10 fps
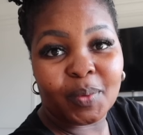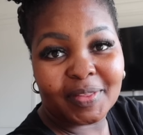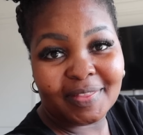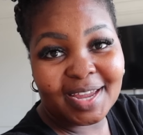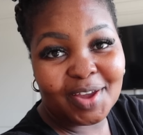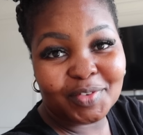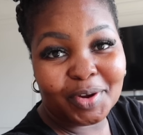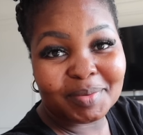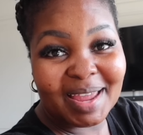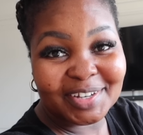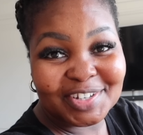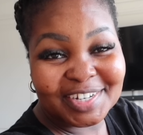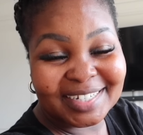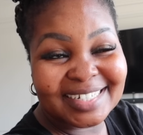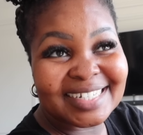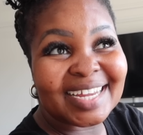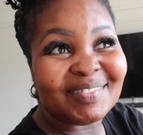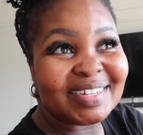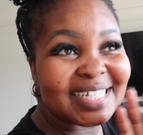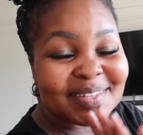one thing I have not mentioned,
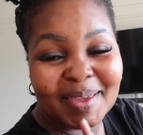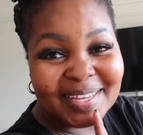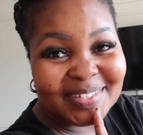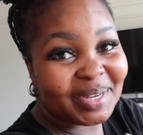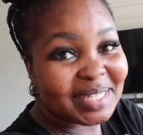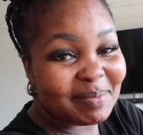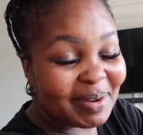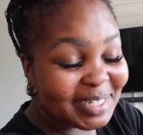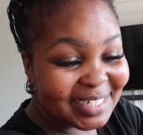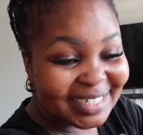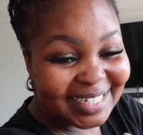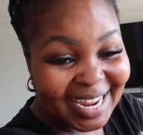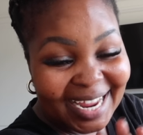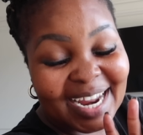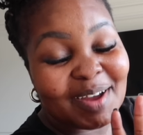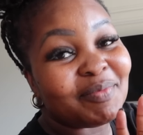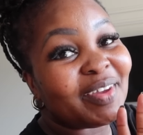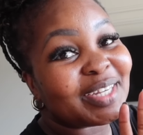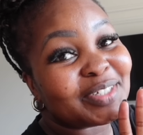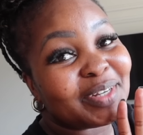even Dizzy Basil hasn't mentioned it yet, I'm
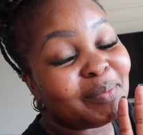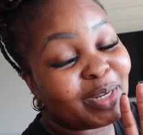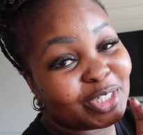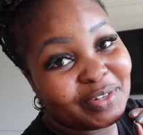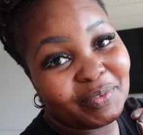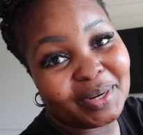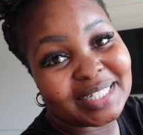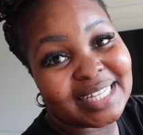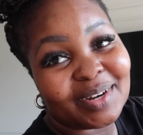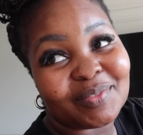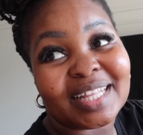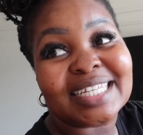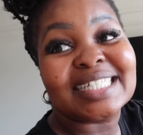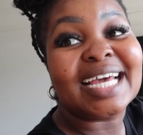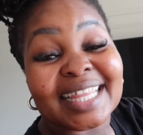actually very excited for this.